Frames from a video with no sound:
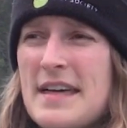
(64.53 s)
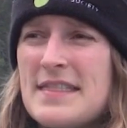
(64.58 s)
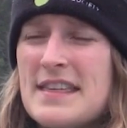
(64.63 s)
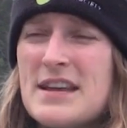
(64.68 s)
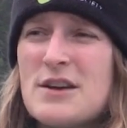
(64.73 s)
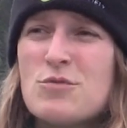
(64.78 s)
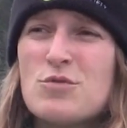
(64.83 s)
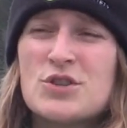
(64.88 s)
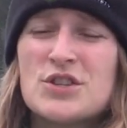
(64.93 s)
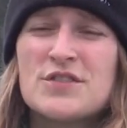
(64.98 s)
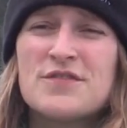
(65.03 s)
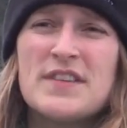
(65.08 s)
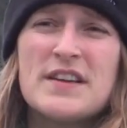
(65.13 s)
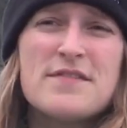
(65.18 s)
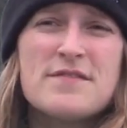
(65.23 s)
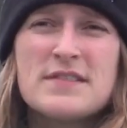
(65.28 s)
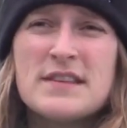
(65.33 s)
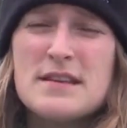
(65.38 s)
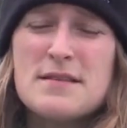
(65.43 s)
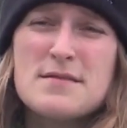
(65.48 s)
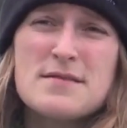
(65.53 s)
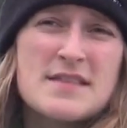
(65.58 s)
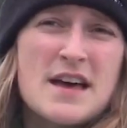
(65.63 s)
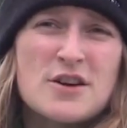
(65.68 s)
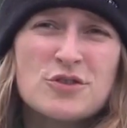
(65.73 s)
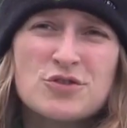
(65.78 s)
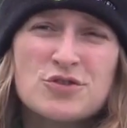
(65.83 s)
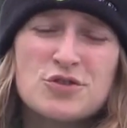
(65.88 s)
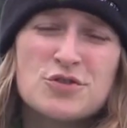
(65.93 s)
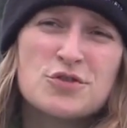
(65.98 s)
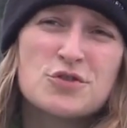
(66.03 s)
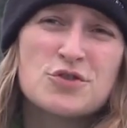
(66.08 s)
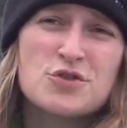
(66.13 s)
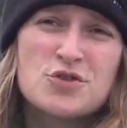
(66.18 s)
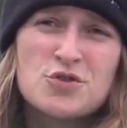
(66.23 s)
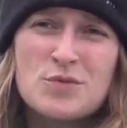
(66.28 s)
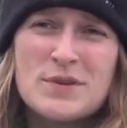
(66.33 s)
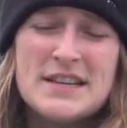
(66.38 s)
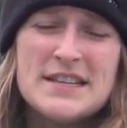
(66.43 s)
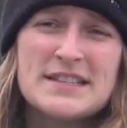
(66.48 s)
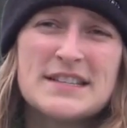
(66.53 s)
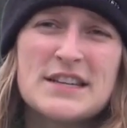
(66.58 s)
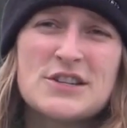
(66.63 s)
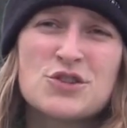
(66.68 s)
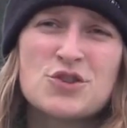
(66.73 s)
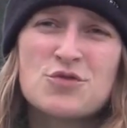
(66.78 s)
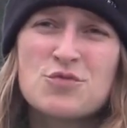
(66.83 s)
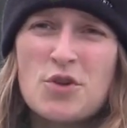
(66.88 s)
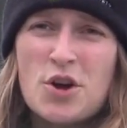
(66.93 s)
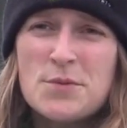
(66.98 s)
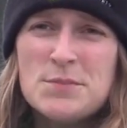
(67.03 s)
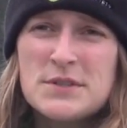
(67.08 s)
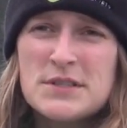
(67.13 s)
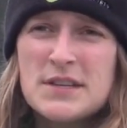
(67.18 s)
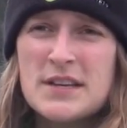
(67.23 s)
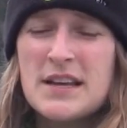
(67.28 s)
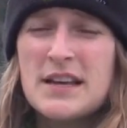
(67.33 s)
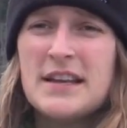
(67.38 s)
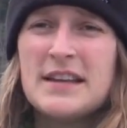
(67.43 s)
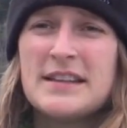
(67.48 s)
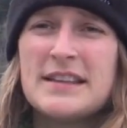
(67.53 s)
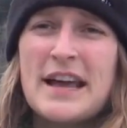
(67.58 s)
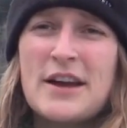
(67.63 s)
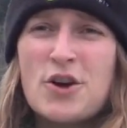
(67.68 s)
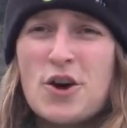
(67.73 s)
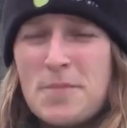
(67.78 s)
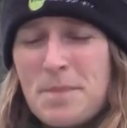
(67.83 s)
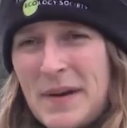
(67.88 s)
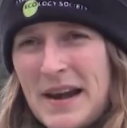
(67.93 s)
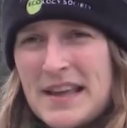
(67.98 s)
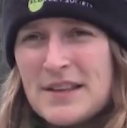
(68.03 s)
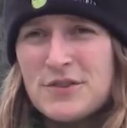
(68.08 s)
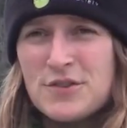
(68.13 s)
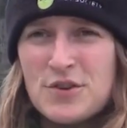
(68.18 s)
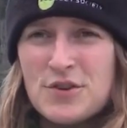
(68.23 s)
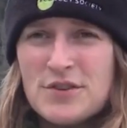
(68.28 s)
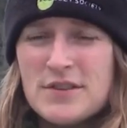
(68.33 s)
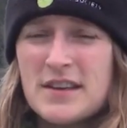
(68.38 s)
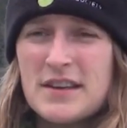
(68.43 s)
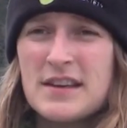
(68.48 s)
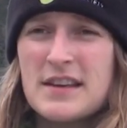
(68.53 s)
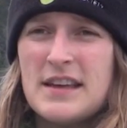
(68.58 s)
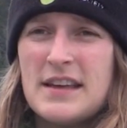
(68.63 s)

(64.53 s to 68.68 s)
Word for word: I think it was 15,000 trees and shrubs that got planted.